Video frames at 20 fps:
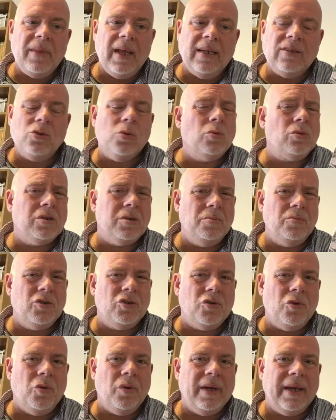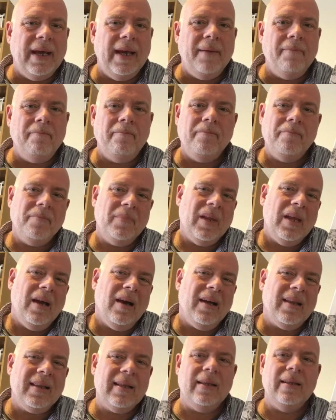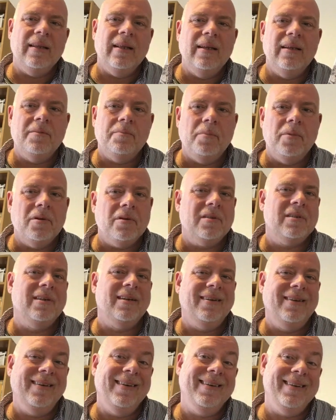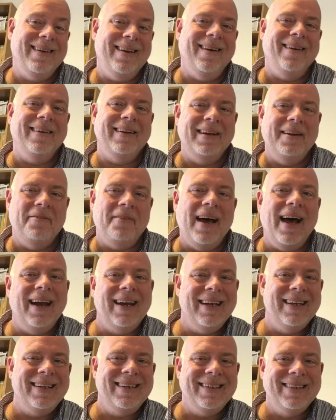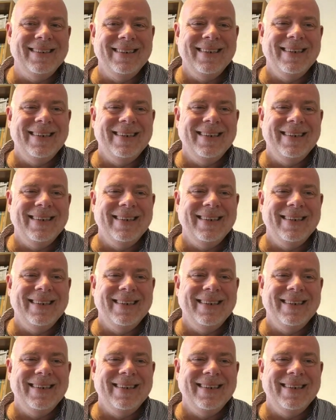As autumn's drawing in, yeah, I think these books are kind of valid.